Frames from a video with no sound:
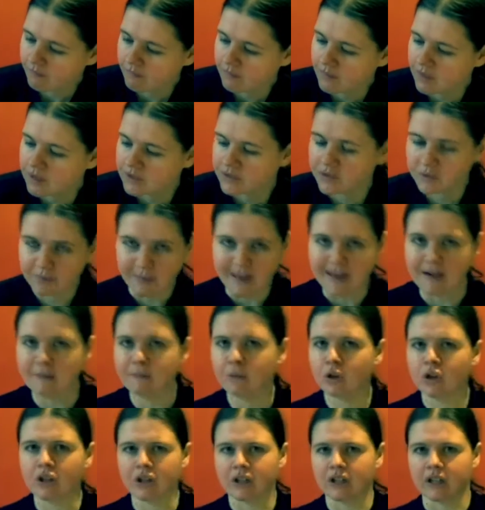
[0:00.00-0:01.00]
spend
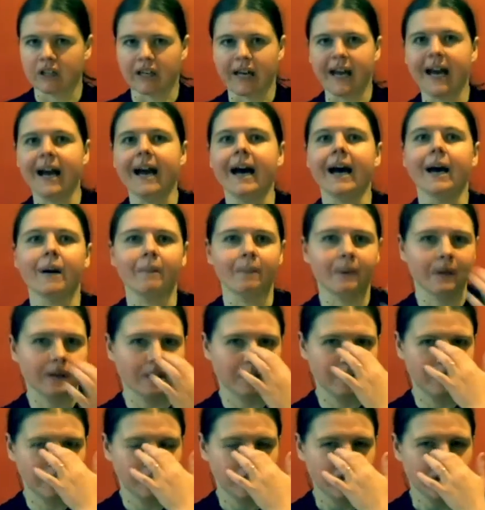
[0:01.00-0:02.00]
money on a cap,
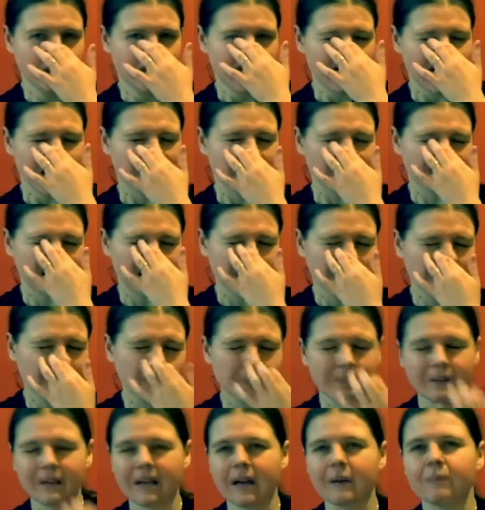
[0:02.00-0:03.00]
I would have
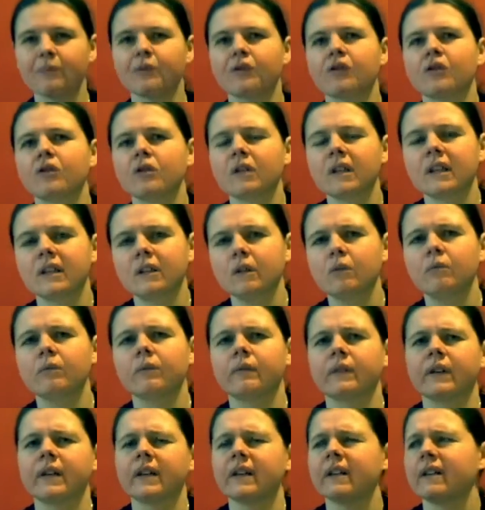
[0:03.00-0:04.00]
to be absolutely in love
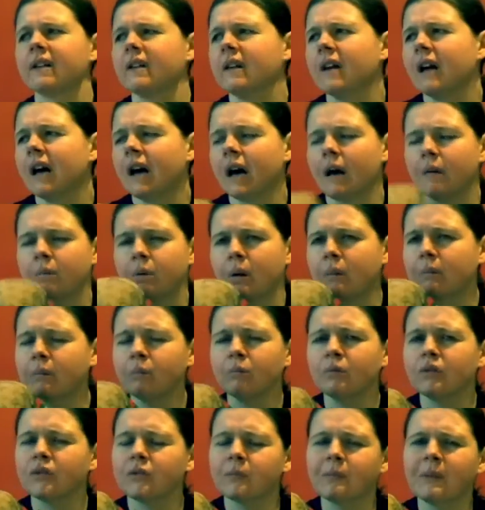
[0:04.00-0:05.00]
with it and probably
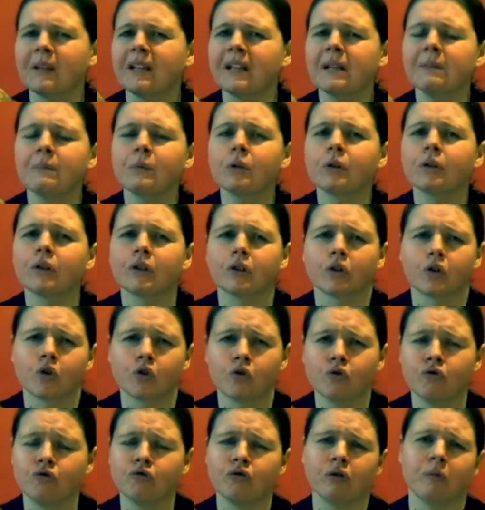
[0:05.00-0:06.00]
wouldn't spend any more than a
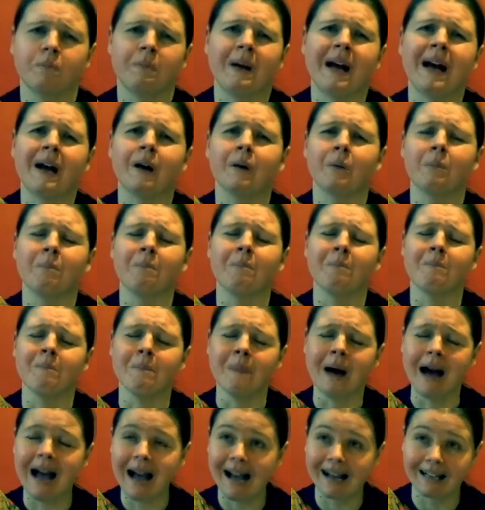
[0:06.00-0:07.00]
£100
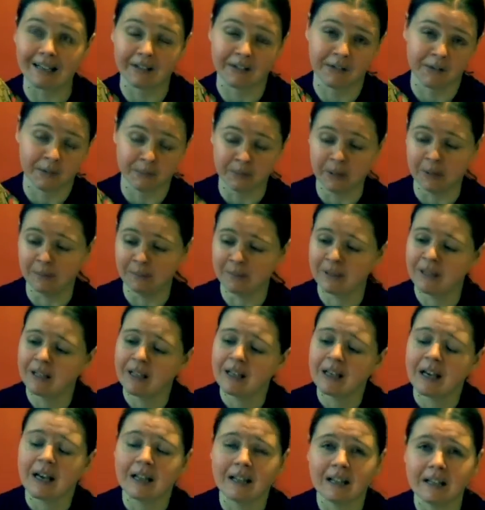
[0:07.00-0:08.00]
maximum
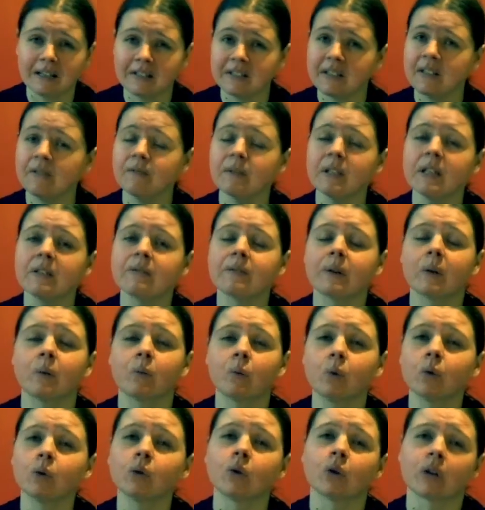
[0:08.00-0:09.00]
and that's even if I
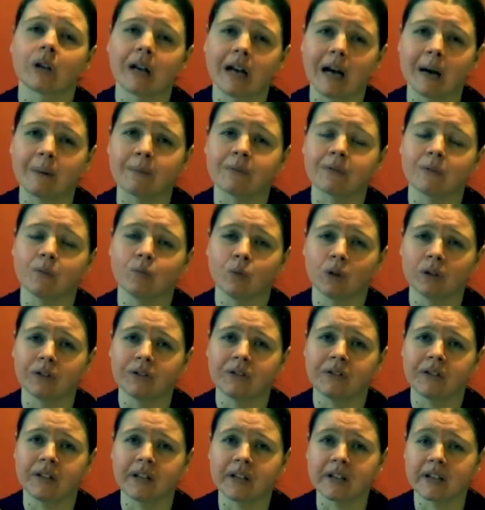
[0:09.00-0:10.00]
wore caps and
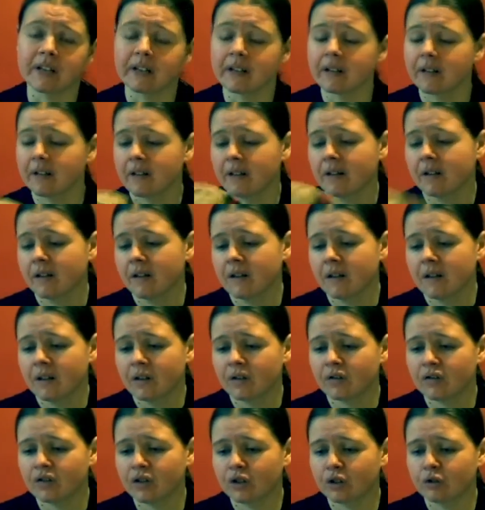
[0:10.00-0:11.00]
wanted it.
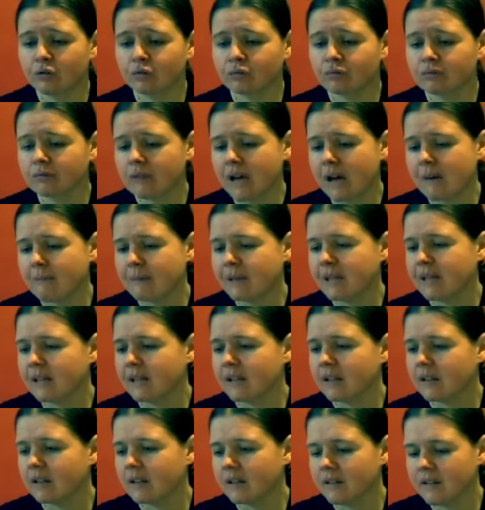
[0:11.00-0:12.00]
So, I mean,
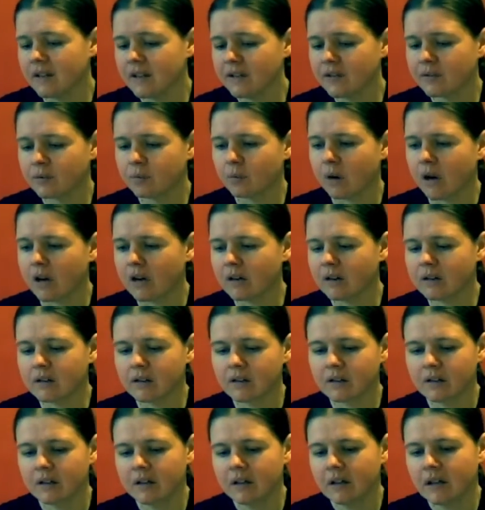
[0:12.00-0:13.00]
this one,
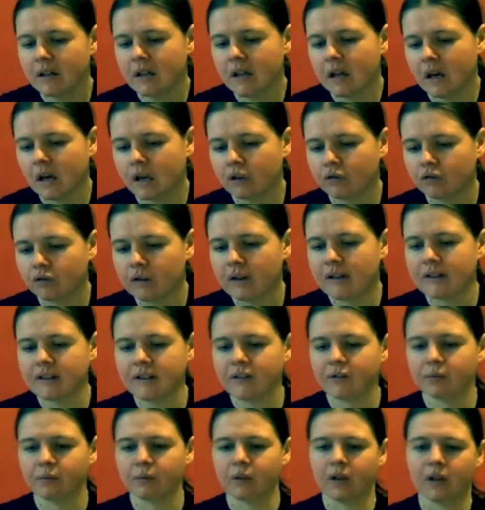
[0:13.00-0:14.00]
I'll try
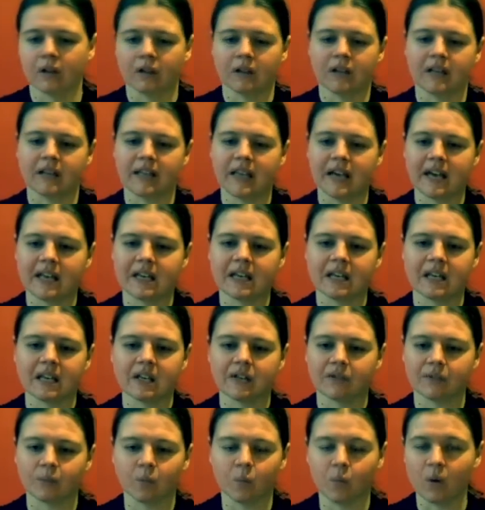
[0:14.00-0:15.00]
this one on. Again,
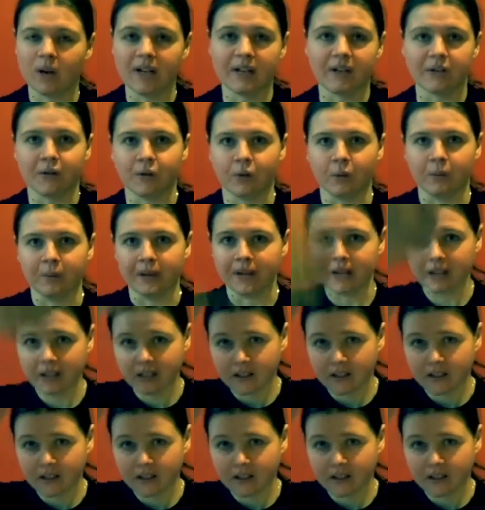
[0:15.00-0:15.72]
it's way too big.